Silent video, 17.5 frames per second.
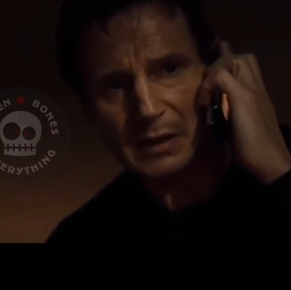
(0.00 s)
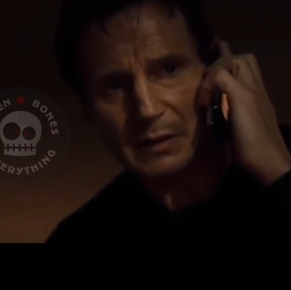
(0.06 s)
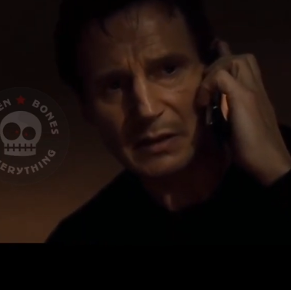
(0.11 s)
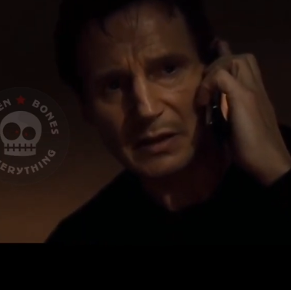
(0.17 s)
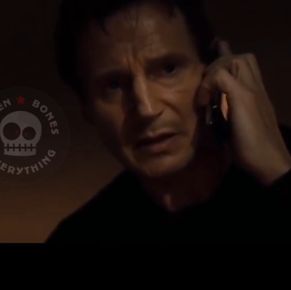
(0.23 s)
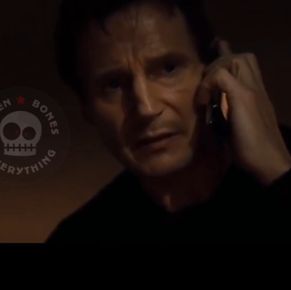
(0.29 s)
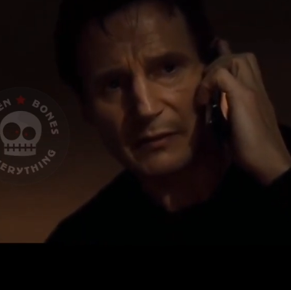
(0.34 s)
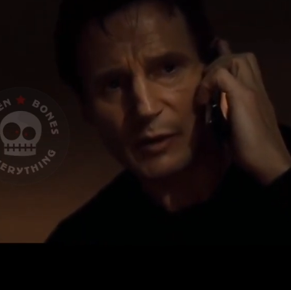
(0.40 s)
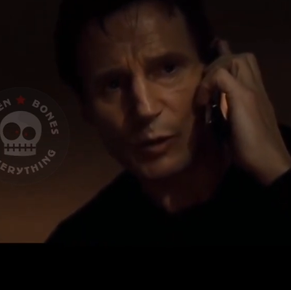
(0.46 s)

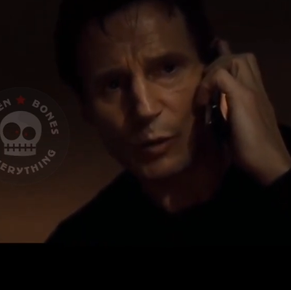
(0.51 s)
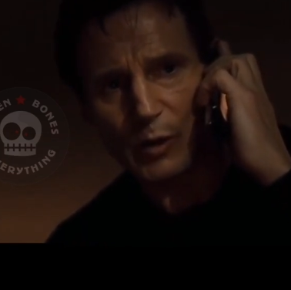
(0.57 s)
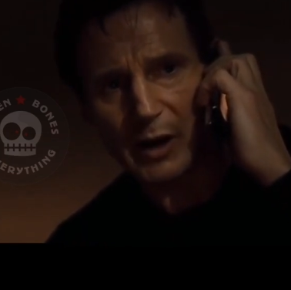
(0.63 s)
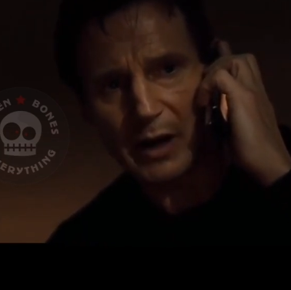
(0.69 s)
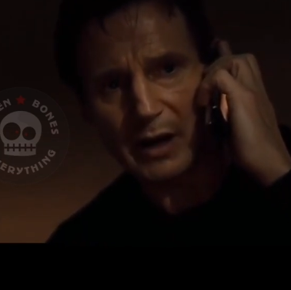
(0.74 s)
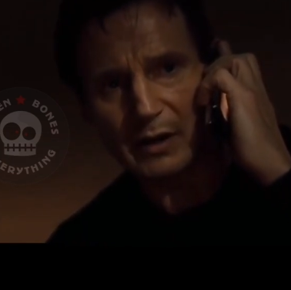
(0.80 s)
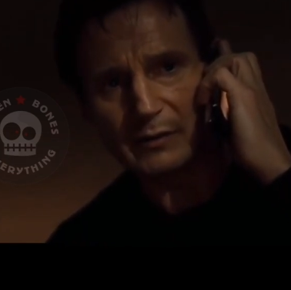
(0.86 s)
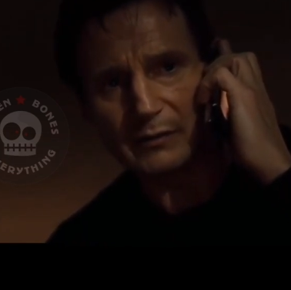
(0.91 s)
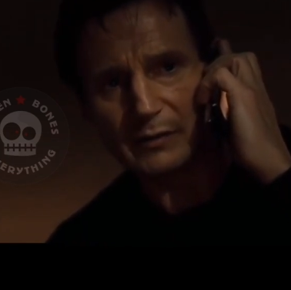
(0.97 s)
Skills I've
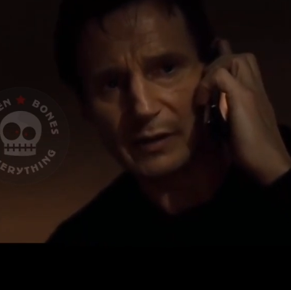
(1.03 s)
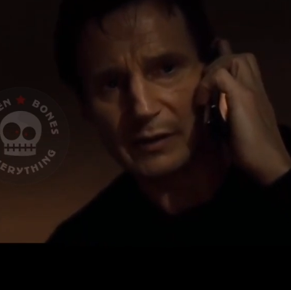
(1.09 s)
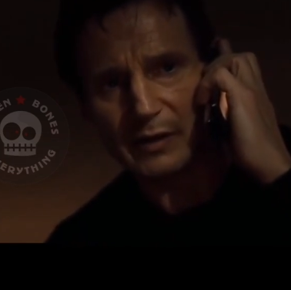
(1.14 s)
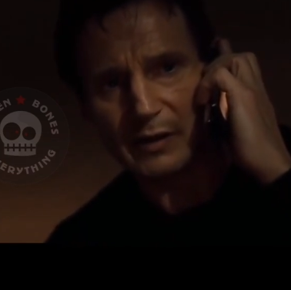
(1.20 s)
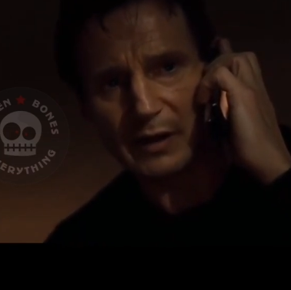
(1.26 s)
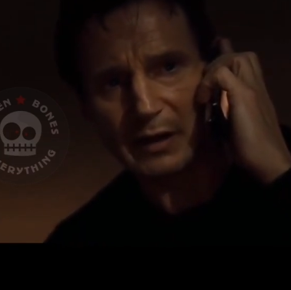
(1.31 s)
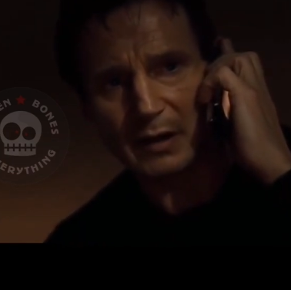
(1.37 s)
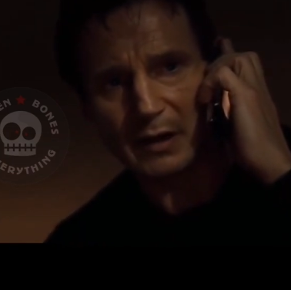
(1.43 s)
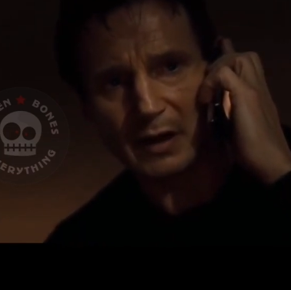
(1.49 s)
acquired over a
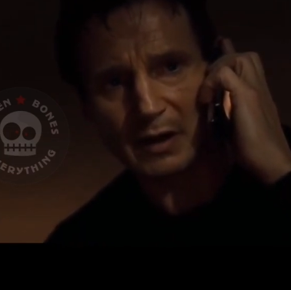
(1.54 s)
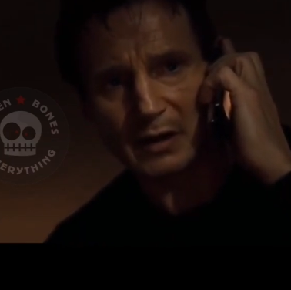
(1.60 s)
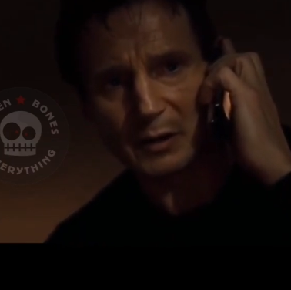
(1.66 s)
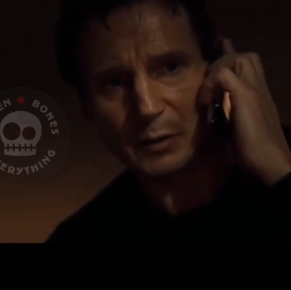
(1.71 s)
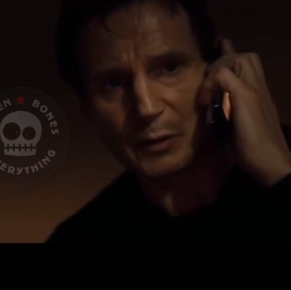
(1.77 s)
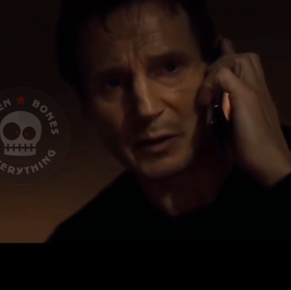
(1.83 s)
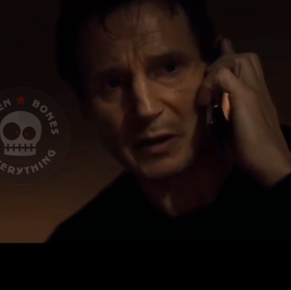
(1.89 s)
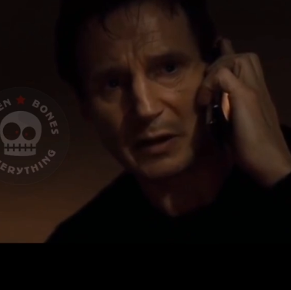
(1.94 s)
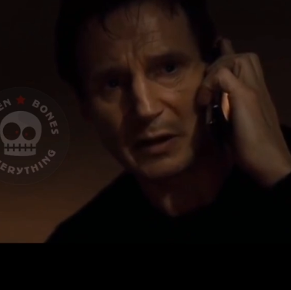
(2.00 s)
very long
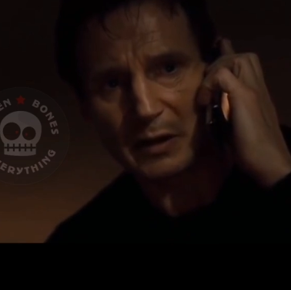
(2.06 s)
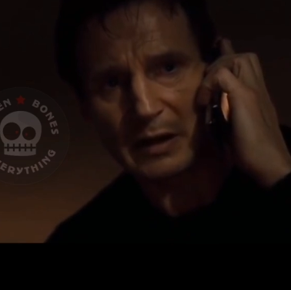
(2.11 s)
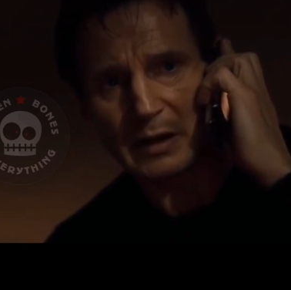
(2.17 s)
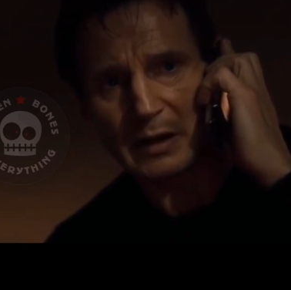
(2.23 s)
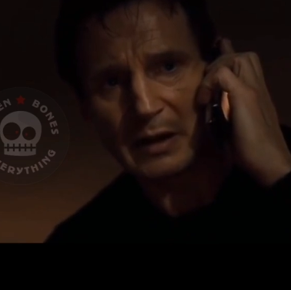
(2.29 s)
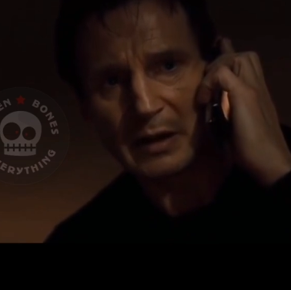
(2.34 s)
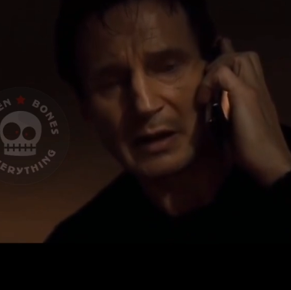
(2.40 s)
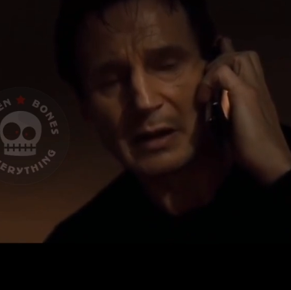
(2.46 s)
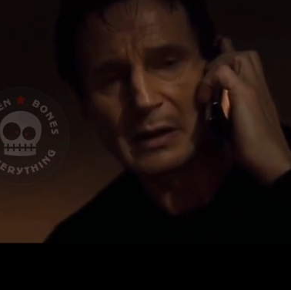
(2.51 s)
career.
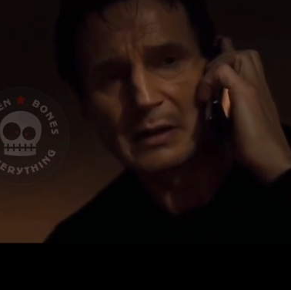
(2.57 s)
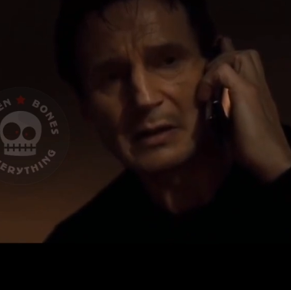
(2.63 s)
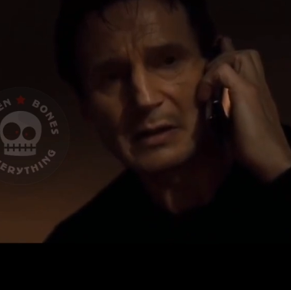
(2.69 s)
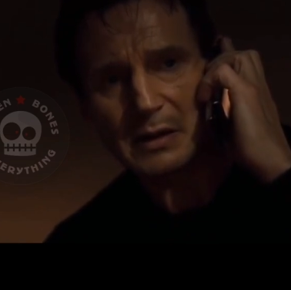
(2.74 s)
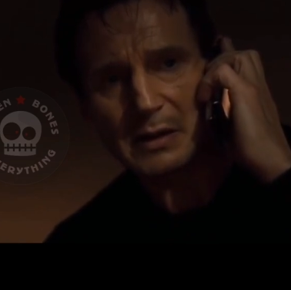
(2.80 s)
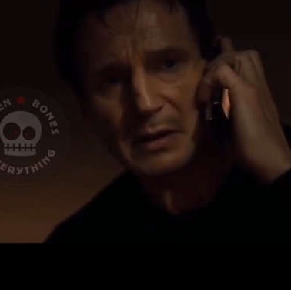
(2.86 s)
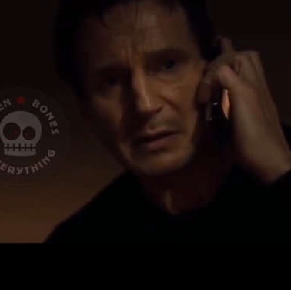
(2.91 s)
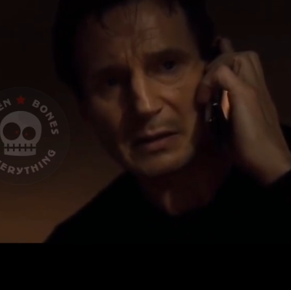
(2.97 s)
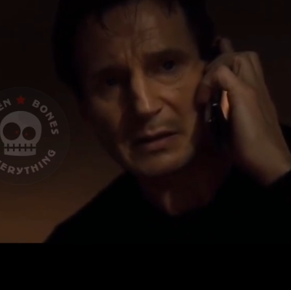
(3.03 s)

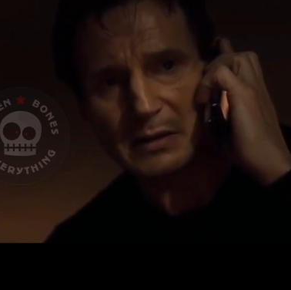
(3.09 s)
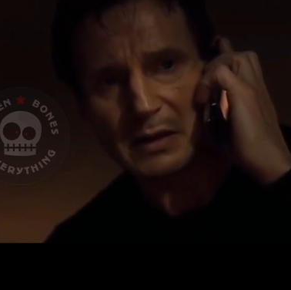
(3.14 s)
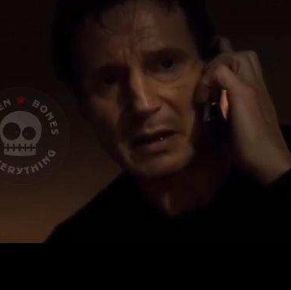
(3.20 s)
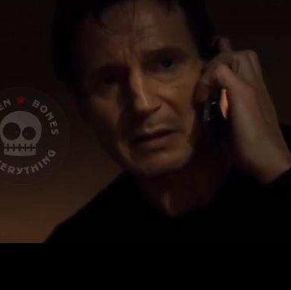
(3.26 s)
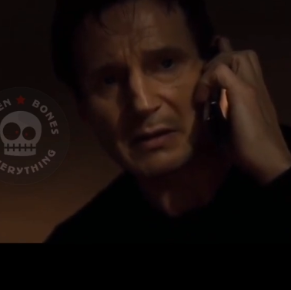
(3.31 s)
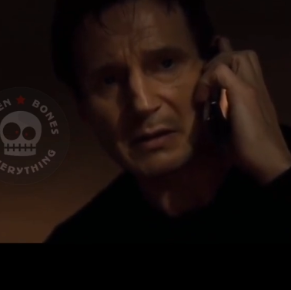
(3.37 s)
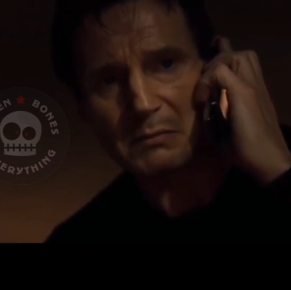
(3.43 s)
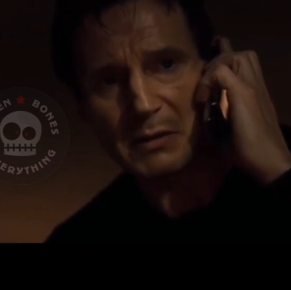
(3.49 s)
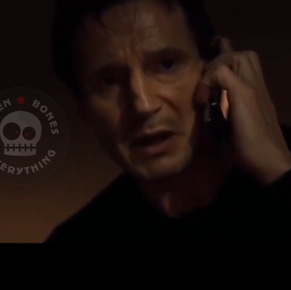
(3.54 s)
Skills
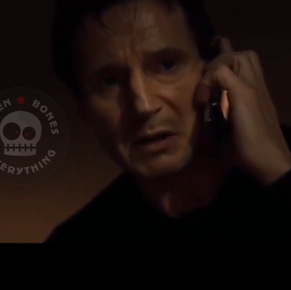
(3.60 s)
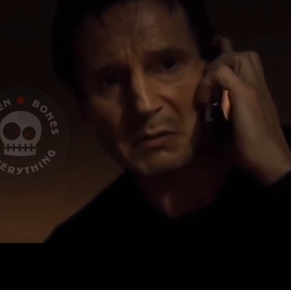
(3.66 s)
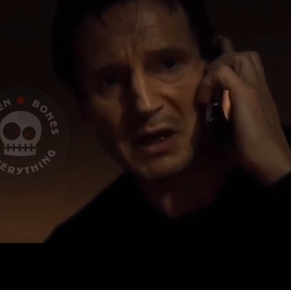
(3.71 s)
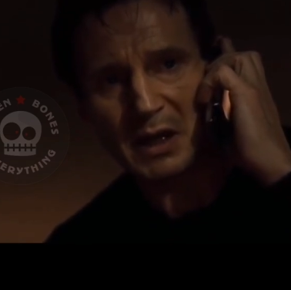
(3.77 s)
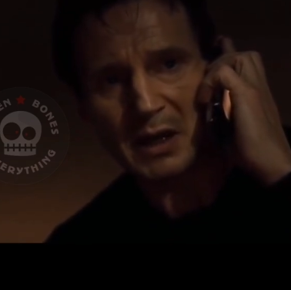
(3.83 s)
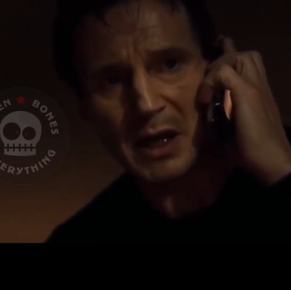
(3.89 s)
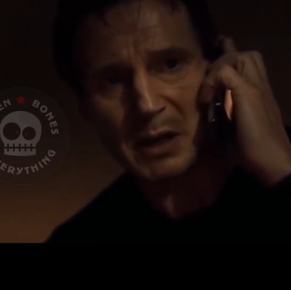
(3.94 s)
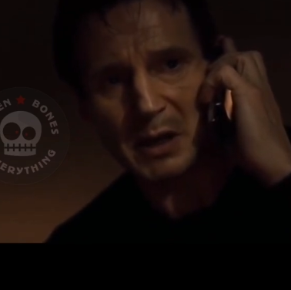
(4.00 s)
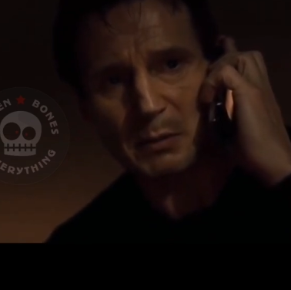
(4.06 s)
that make me
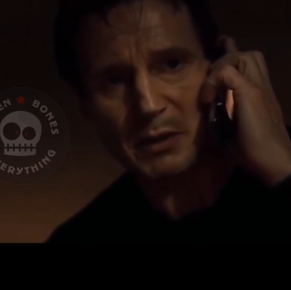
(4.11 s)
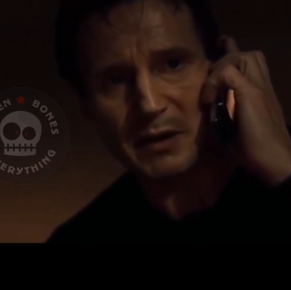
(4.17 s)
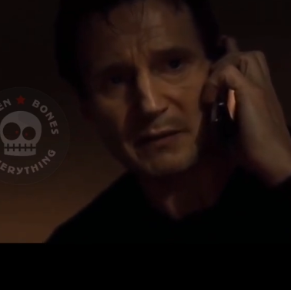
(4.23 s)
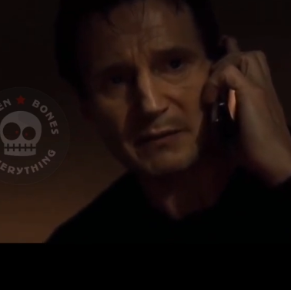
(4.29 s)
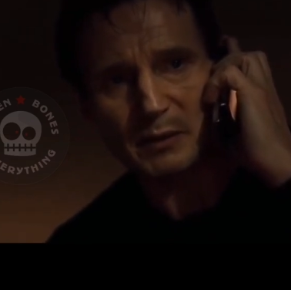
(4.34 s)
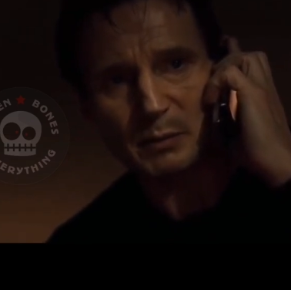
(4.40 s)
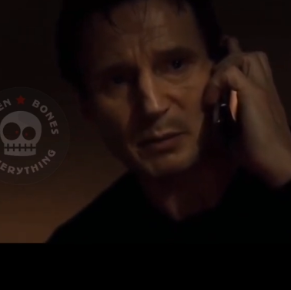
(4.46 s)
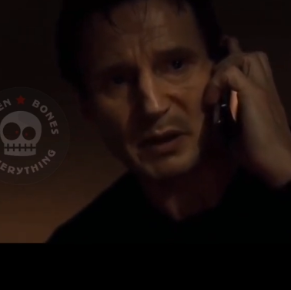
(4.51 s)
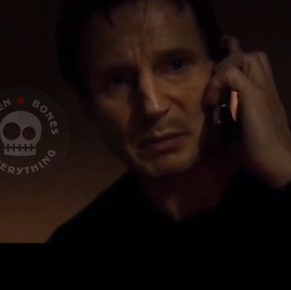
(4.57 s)
a nightmare
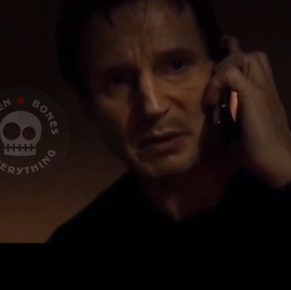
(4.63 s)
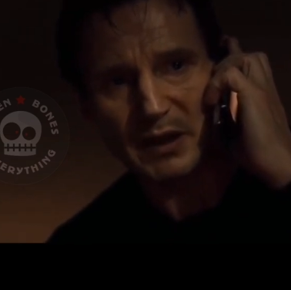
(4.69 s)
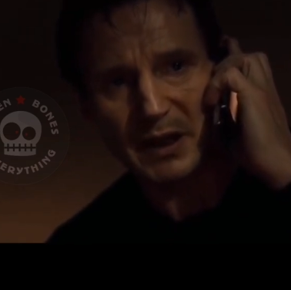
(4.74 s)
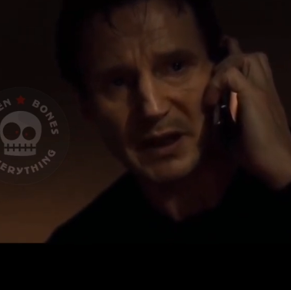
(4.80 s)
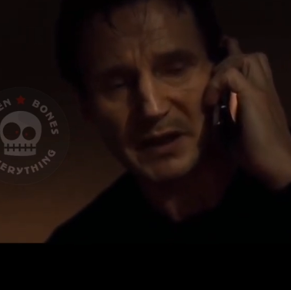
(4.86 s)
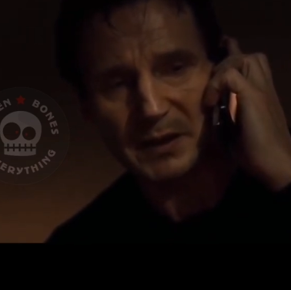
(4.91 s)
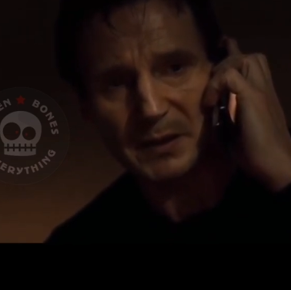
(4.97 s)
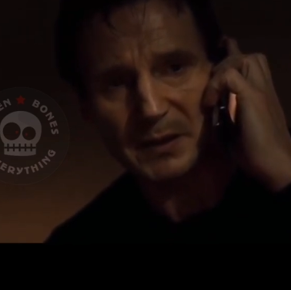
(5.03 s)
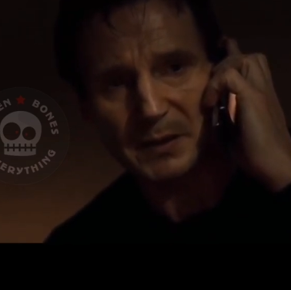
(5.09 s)
for people
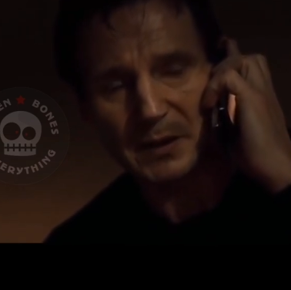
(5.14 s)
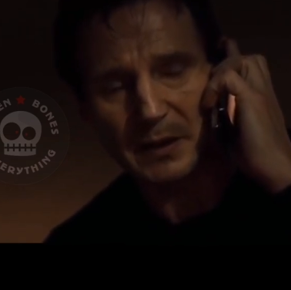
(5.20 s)
like you.